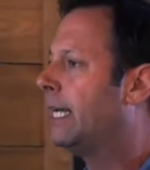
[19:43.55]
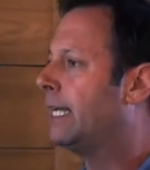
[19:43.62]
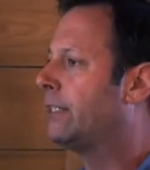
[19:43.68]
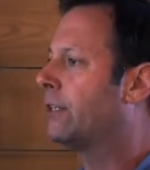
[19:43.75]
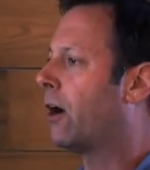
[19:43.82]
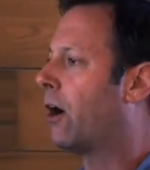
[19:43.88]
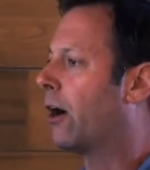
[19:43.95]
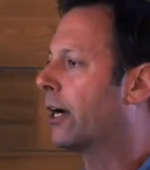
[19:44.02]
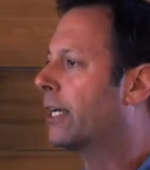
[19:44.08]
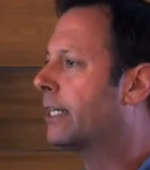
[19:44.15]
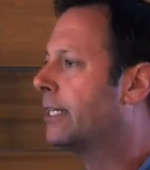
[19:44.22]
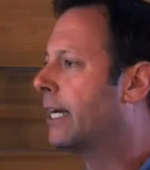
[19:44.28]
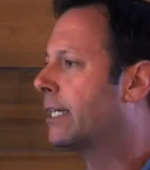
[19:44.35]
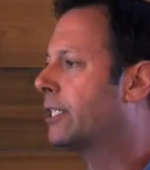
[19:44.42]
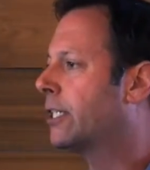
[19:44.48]
is
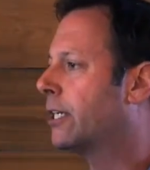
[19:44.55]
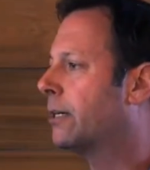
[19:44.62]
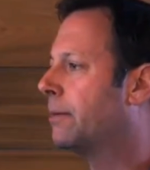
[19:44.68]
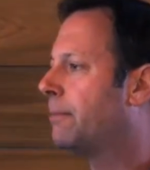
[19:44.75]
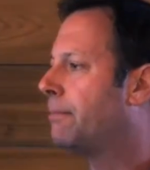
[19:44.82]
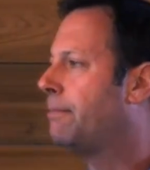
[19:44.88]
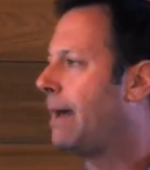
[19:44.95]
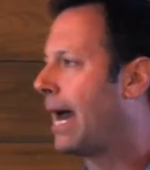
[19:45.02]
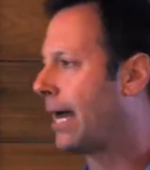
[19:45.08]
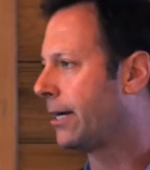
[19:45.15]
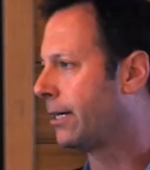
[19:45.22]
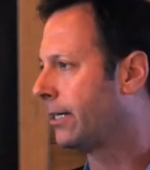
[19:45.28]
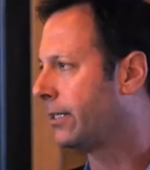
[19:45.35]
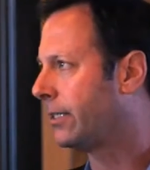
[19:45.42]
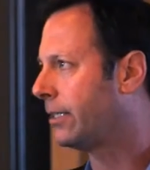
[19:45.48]
architecture
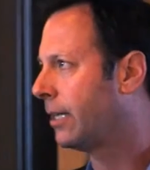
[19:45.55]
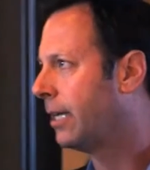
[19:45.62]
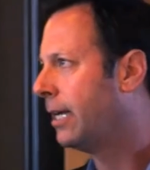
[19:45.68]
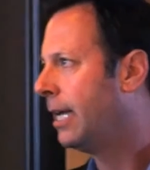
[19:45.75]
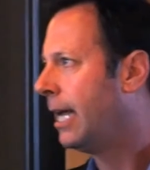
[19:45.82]
matters.